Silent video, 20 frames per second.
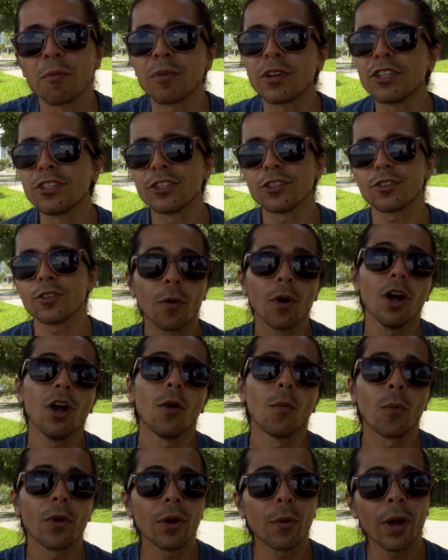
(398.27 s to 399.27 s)
We
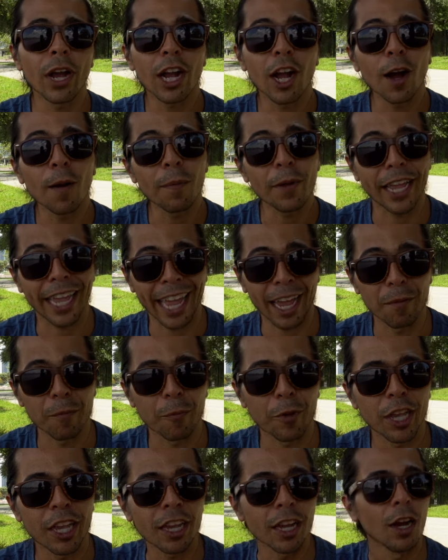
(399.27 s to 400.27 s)
wake up
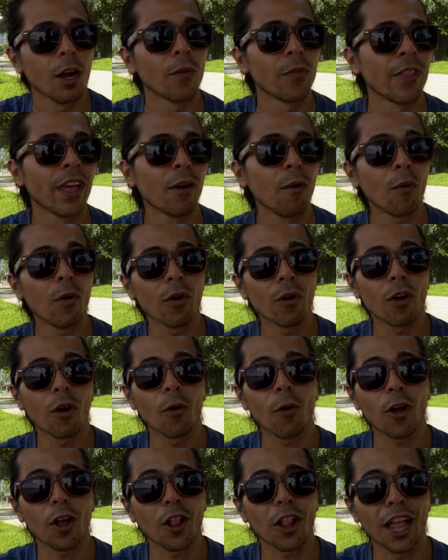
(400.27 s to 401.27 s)
camping, then we
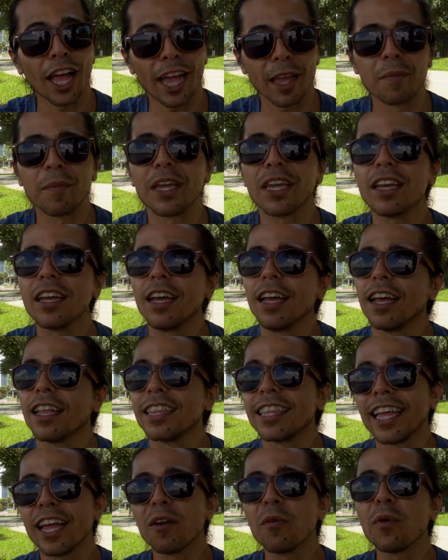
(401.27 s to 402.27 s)
go climbing,
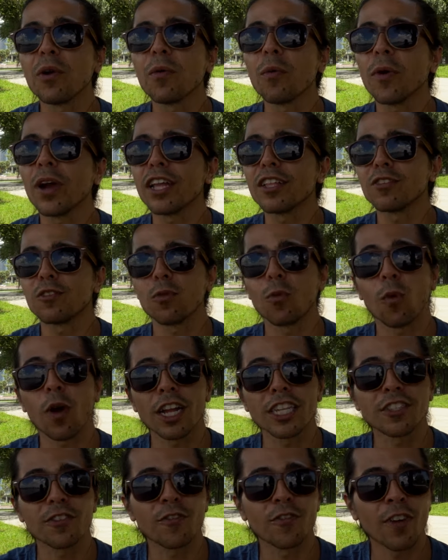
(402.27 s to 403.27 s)
then we went to
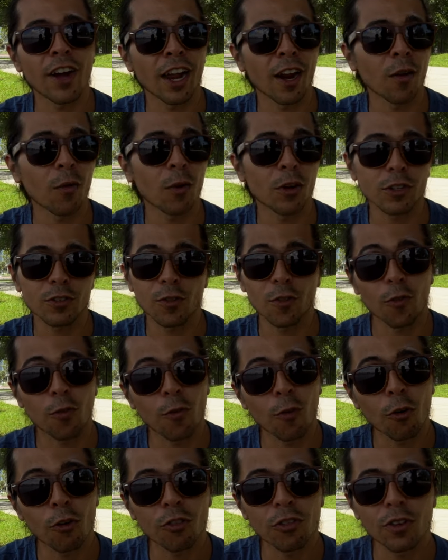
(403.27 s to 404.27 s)
watch fireworks for
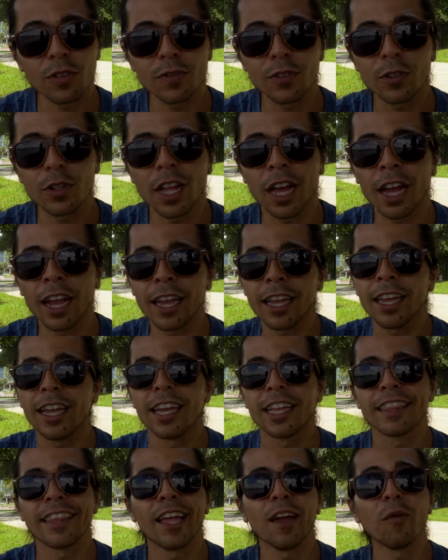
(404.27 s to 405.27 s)
4th of July,
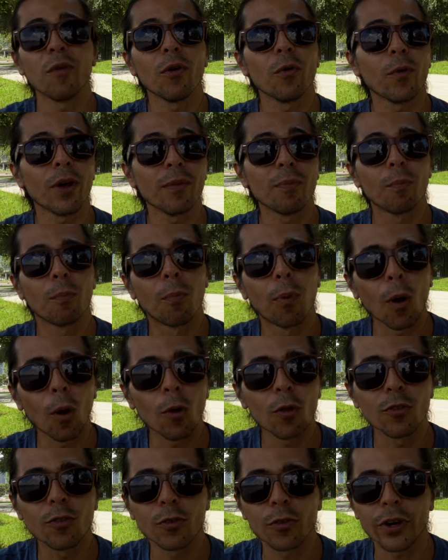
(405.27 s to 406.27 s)
then we went
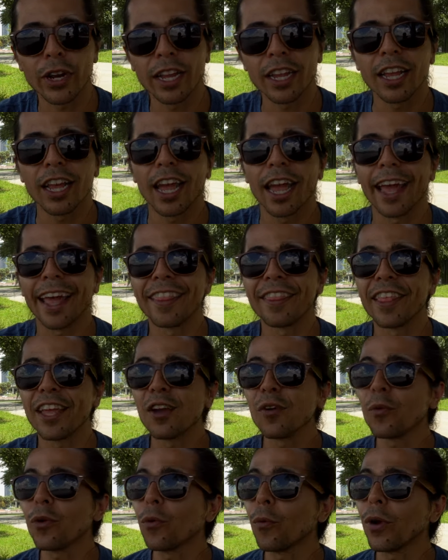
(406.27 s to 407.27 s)
bouldering,
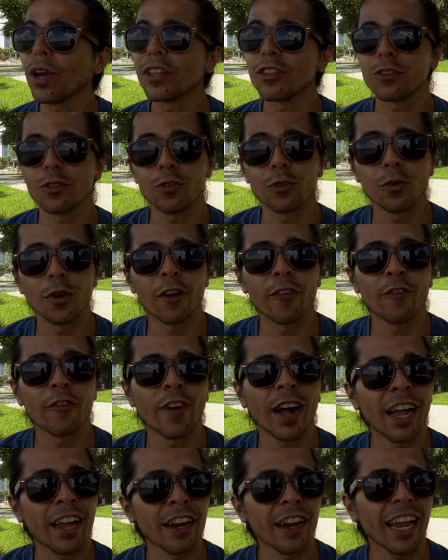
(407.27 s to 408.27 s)
then we went to do a
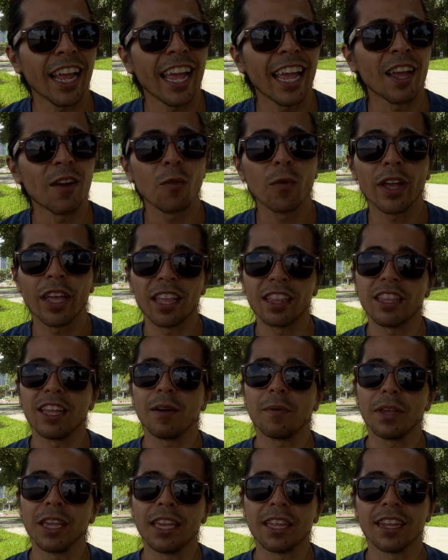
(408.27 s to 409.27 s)
fire, and we end
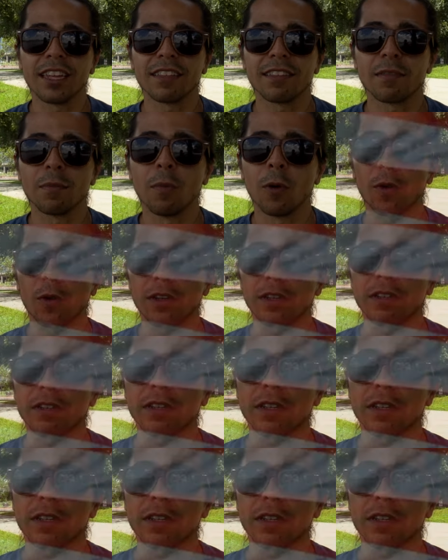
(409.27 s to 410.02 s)
up eating s'mores.